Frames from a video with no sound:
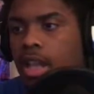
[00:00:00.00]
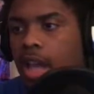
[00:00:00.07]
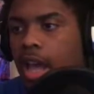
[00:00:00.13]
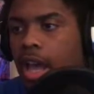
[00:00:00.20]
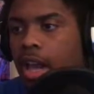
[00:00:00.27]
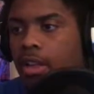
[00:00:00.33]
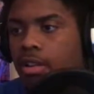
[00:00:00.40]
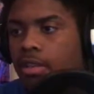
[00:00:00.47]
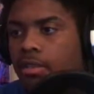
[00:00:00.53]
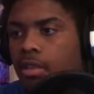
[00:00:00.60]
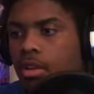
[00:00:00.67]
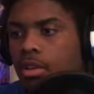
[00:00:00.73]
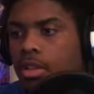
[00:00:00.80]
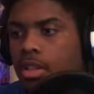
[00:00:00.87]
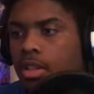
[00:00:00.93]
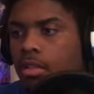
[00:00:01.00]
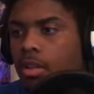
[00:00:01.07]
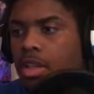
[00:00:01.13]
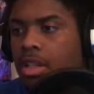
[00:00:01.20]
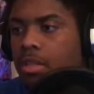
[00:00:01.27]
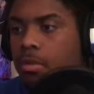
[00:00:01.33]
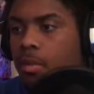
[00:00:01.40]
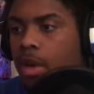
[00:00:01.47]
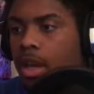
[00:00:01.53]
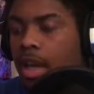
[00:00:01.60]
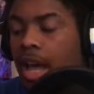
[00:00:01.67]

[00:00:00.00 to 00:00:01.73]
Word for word: I, I don't even know what to do at this point.